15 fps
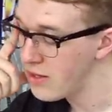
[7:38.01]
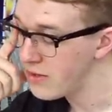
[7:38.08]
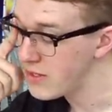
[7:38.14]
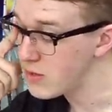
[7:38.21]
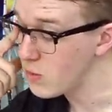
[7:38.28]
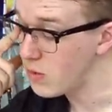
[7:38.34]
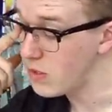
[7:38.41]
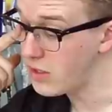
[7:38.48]

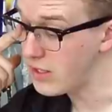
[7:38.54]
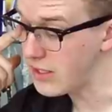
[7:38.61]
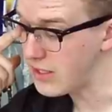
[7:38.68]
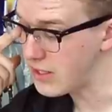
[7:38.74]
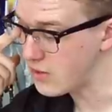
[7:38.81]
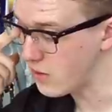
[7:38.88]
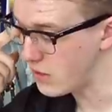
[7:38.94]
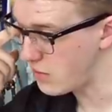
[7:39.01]
This one
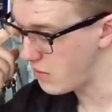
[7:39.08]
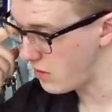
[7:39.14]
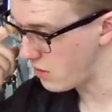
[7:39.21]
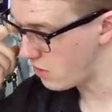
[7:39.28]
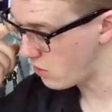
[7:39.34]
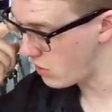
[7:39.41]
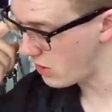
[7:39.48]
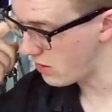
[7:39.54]
is going to be
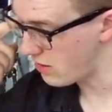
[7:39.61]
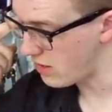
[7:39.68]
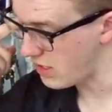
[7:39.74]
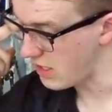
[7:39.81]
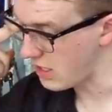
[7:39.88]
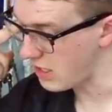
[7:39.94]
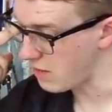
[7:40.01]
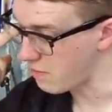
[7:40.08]
including
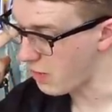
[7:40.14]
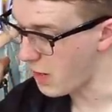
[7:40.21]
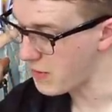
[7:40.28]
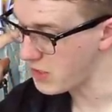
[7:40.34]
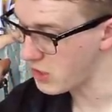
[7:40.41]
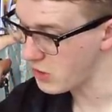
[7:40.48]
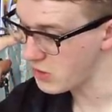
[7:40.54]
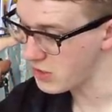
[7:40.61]
the
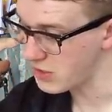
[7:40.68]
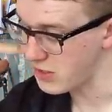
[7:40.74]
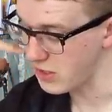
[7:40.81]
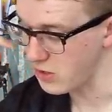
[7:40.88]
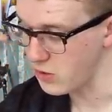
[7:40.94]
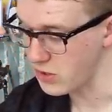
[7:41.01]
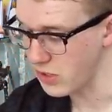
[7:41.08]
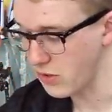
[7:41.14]
Barbatos, the
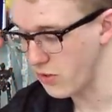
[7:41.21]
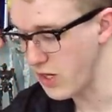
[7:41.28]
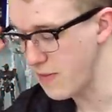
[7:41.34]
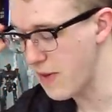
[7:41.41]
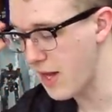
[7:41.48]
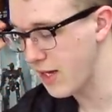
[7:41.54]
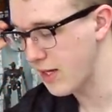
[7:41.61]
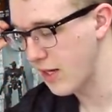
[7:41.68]
Gushan
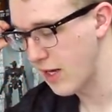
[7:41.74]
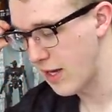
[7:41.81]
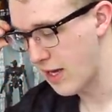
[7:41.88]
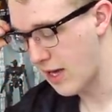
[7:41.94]
Rebake,